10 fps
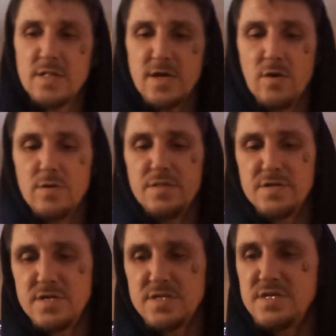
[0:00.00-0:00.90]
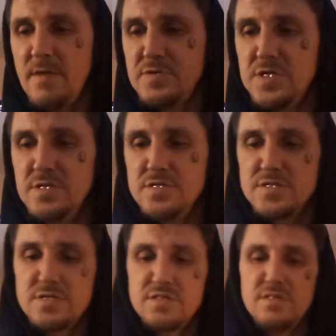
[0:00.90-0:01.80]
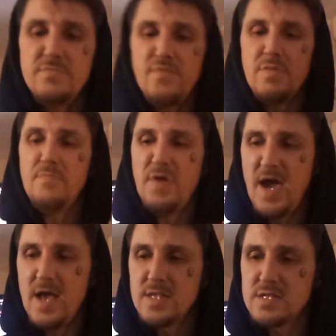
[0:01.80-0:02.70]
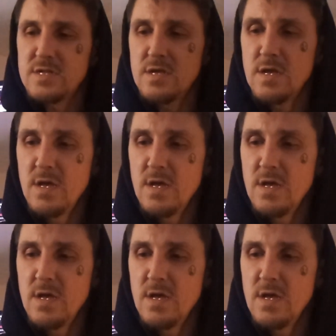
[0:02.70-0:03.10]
Let go of the deceptions from the past.